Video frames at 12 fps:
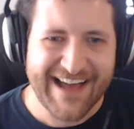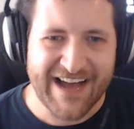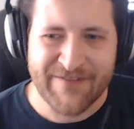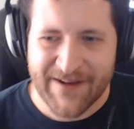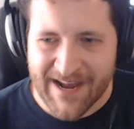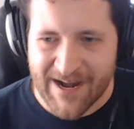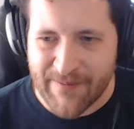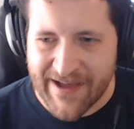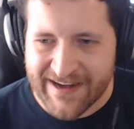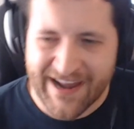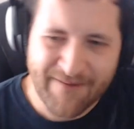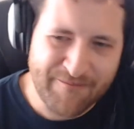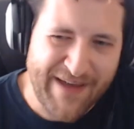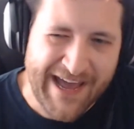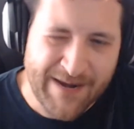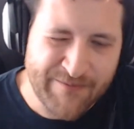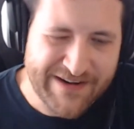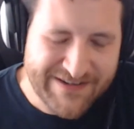felt kind of bad, not
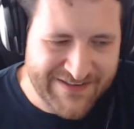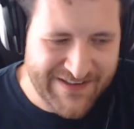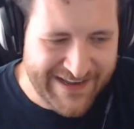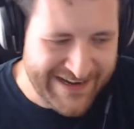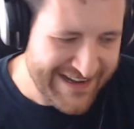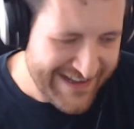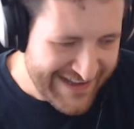bad, but just like